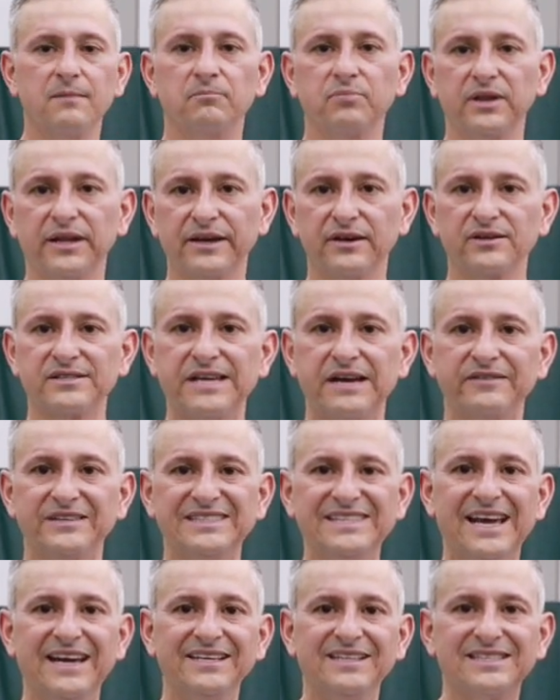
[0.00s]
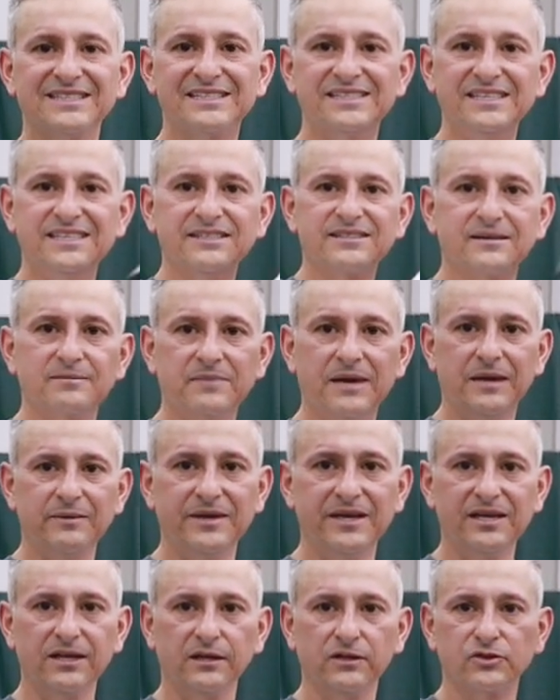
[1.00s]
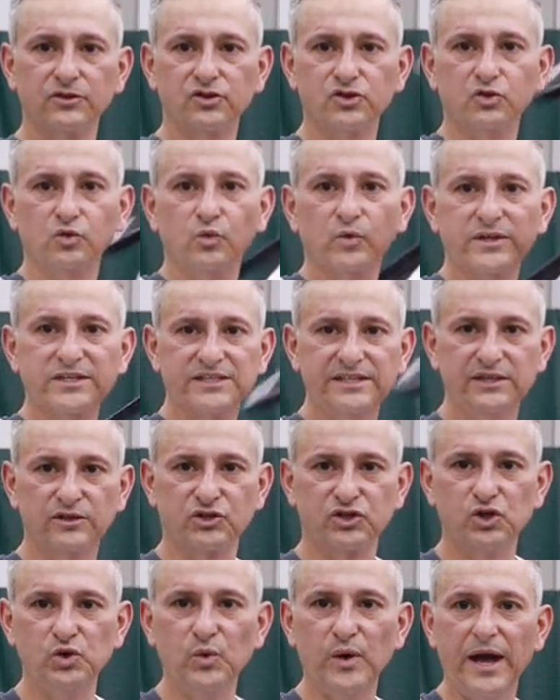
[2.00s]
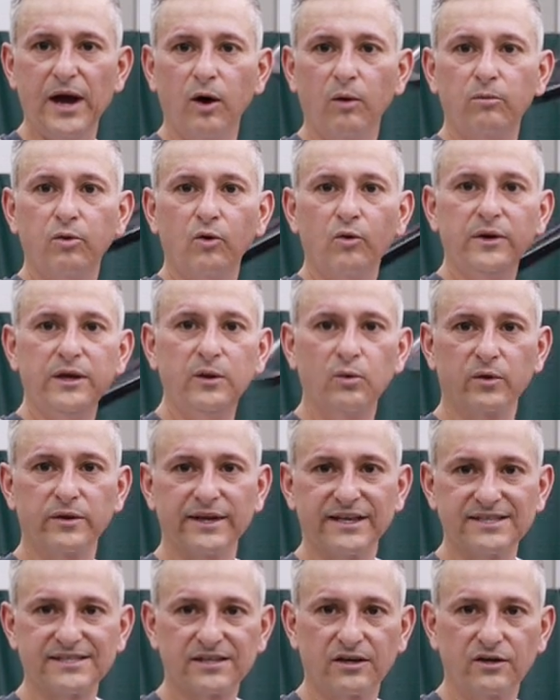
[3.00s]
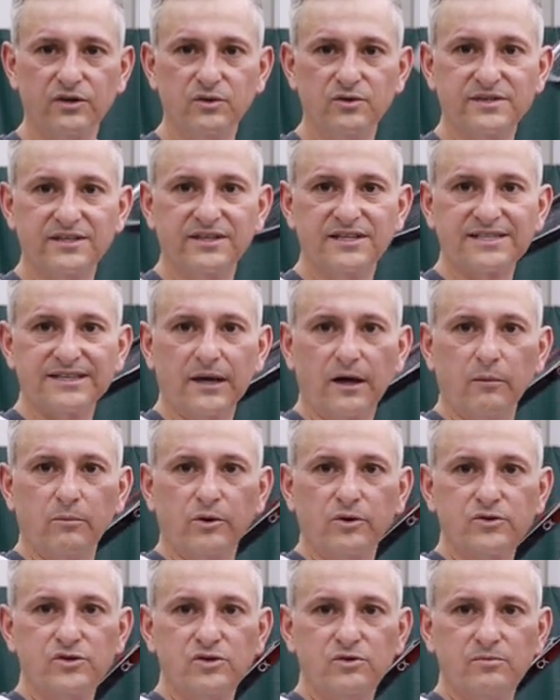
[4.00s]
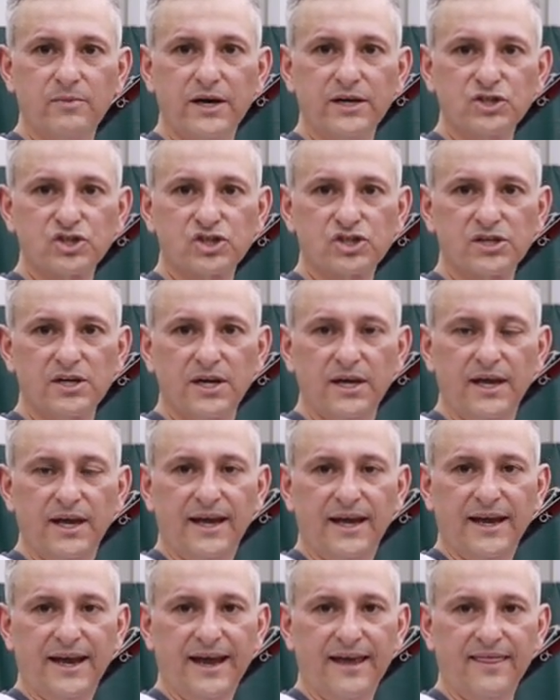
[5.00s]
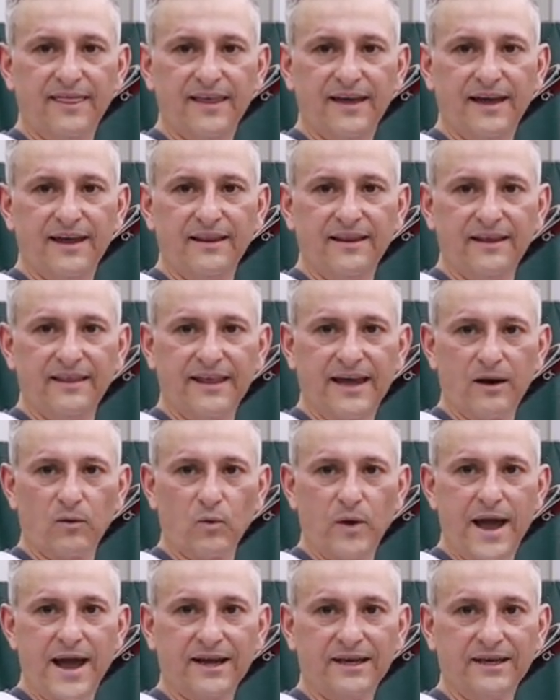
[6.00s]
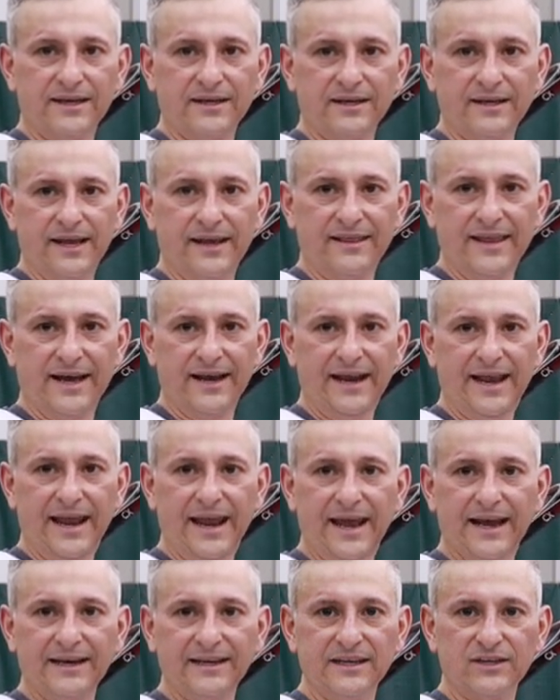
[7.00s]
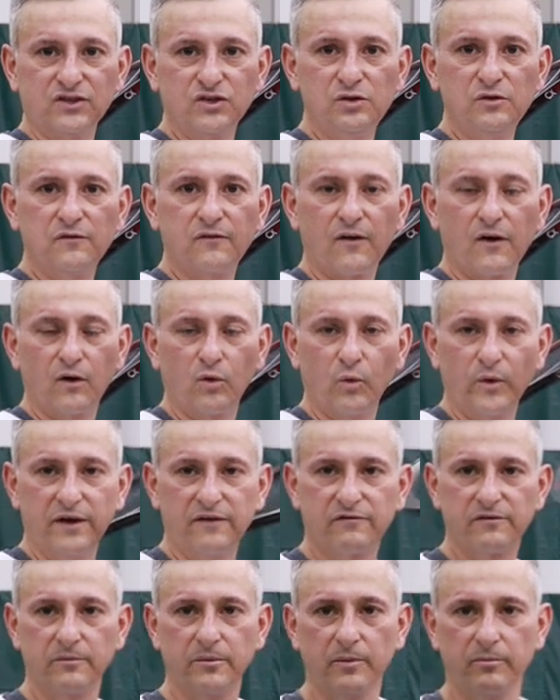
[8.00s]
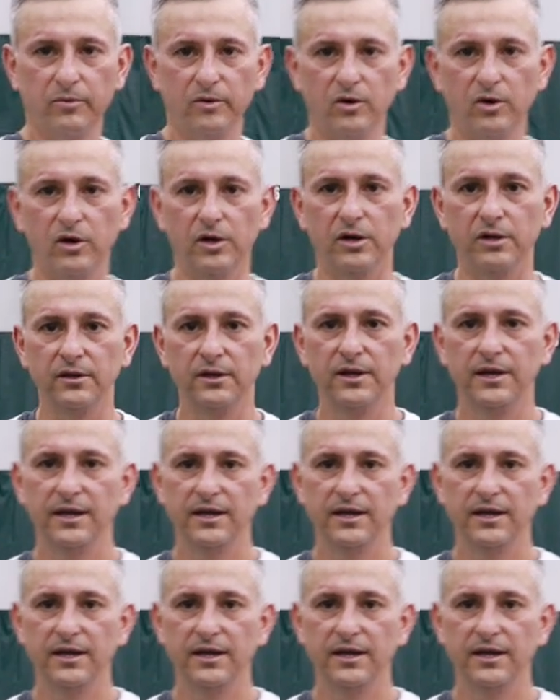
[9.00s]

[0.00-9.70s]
Players have a tendency to maybe get a little too wristy or too elbowy where they start using this elbow too much, and then that racket and that hand get too far away from the ball.